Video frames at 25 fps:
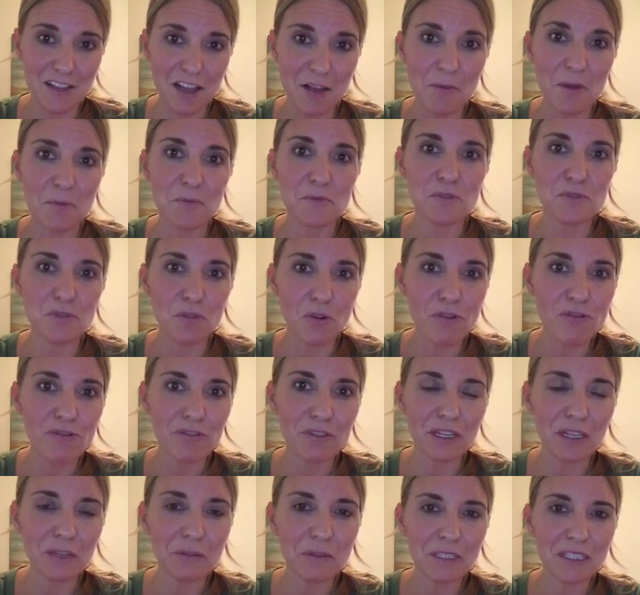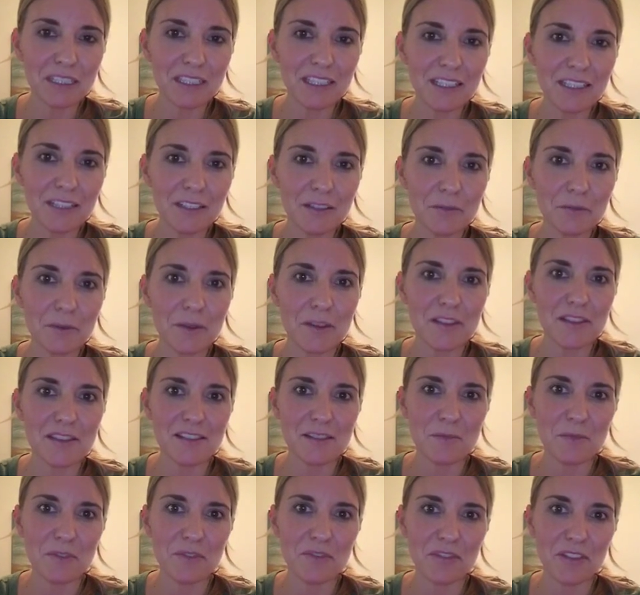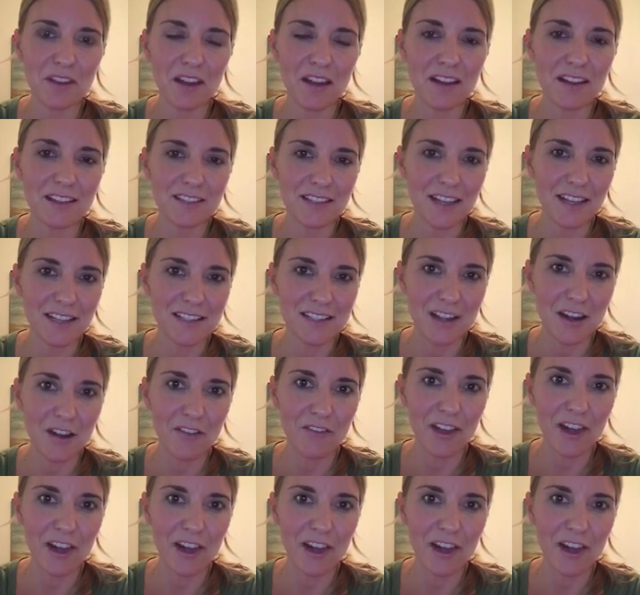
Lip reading: come up so frequently with some of the contacts that